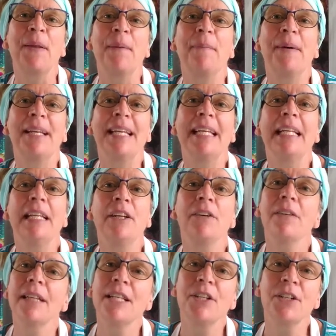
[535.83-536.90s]
But it
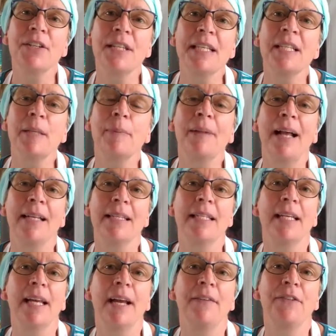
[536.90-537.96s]
literally turns into
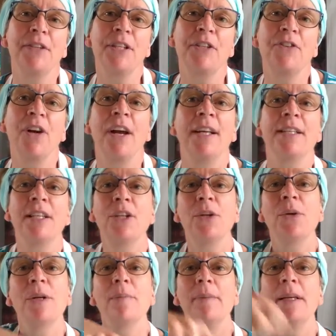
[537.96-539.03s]
plastic after it dries, and you
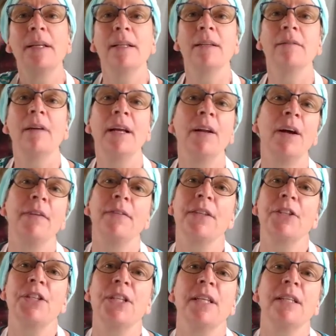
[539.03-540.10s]
can peel it right off the
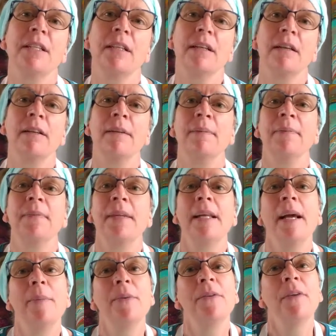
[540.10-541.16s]
sheet that I
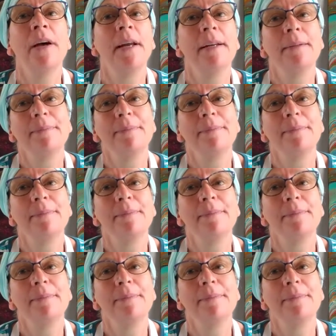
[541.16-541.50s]
provide